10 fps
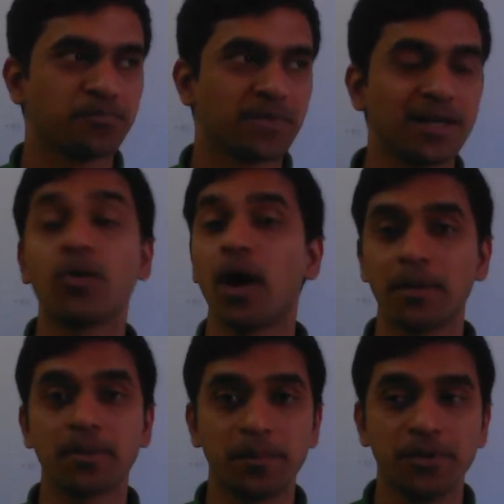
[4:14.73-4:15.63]
the
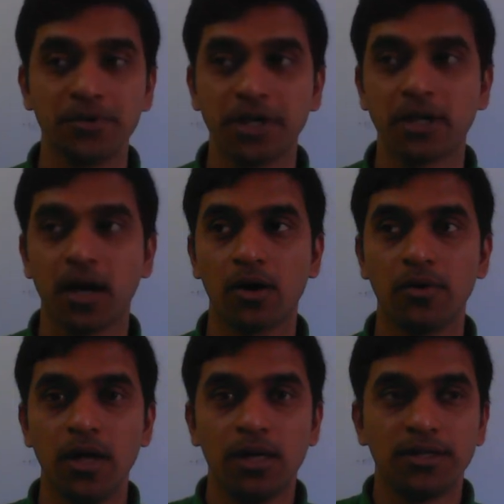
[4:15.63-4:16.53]
quantum computing.
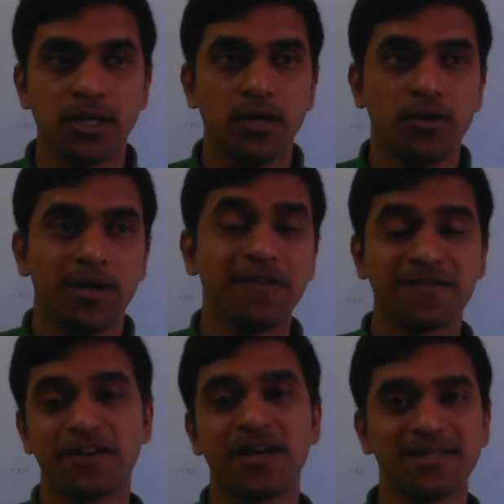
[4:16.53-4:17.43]
How so?
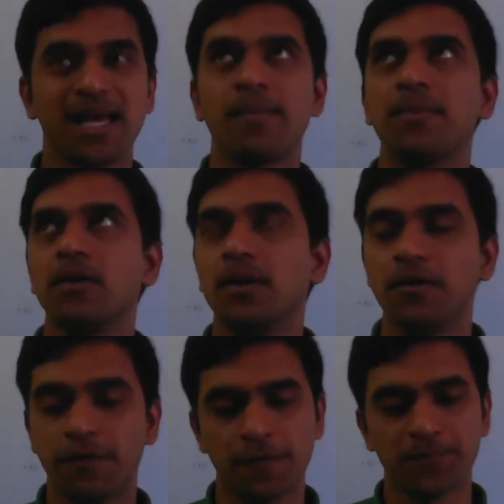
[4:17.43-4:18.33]
If, for example,
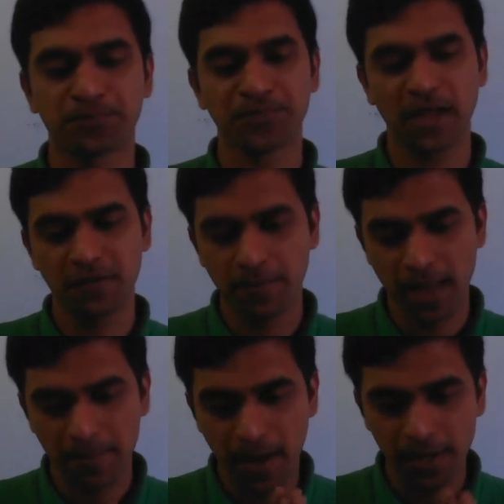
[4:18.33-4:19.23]
if
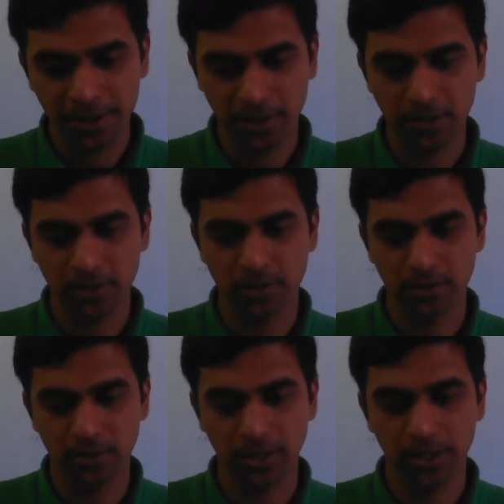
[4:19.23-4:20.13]
a particle
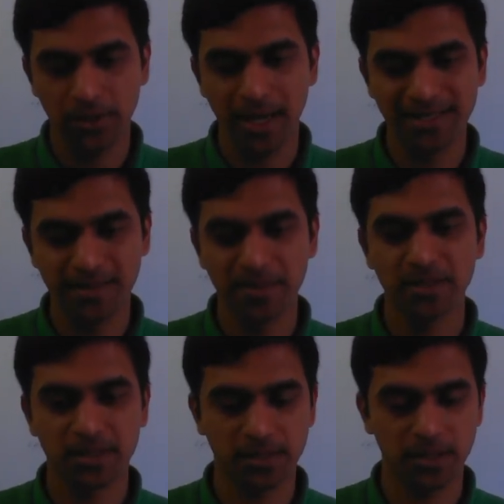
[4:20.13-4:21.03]

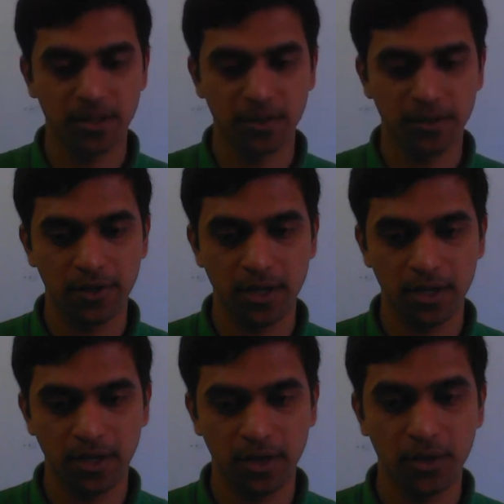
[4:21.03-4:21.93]
exhibits
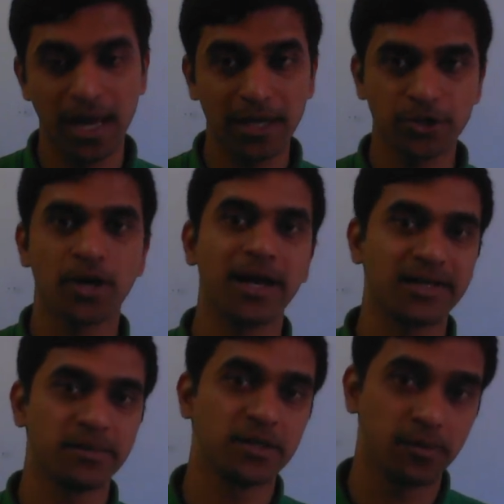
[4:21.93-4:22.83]
electron
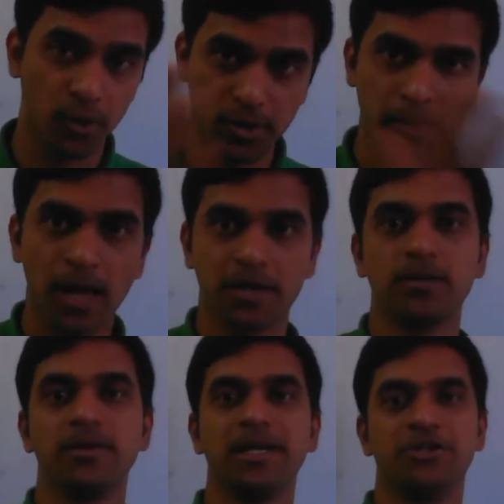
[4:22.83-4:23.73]
exhibits both a
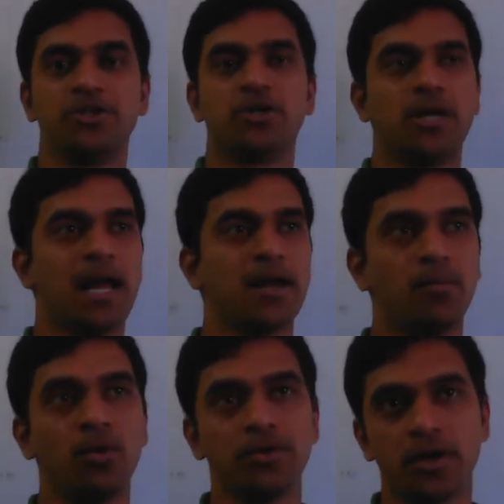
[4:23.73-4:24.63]
particle nature and
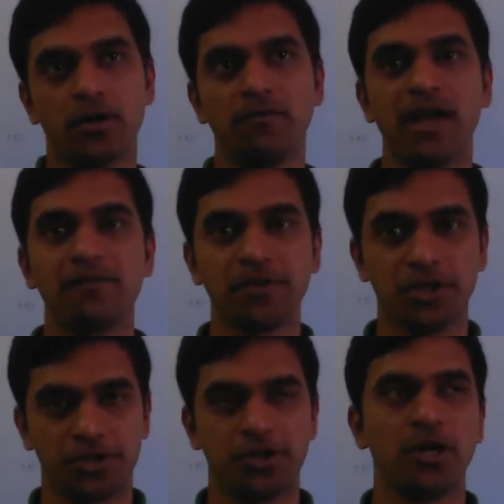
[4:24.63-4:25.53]
both a wave
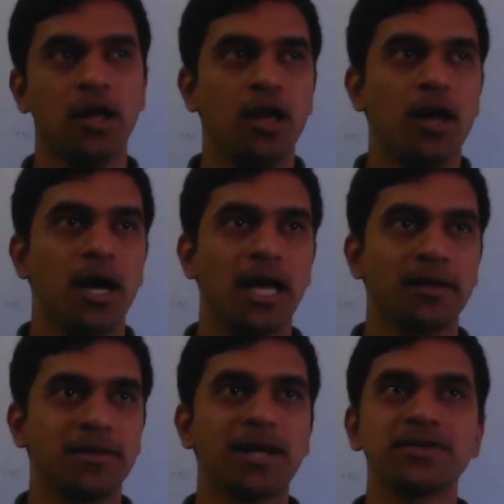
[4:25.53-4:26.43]
nature,
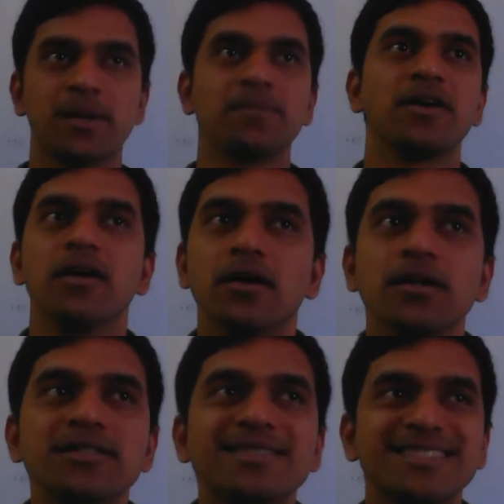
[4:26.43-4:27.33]
and that is something.
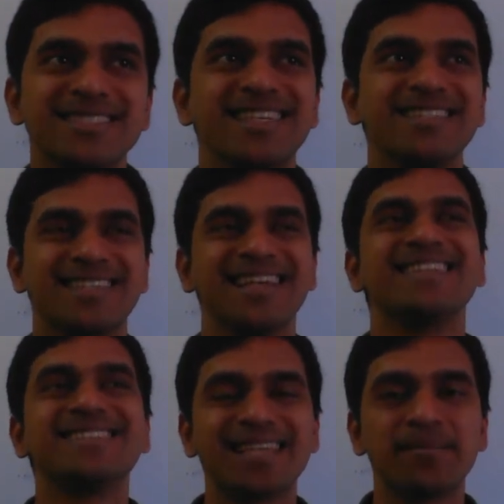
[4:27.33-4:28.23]

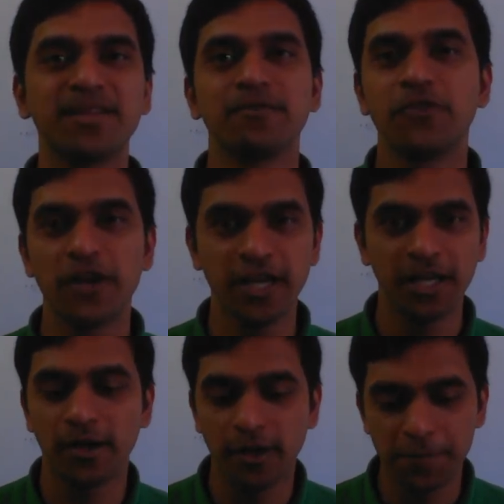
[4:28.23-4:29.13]
It's something very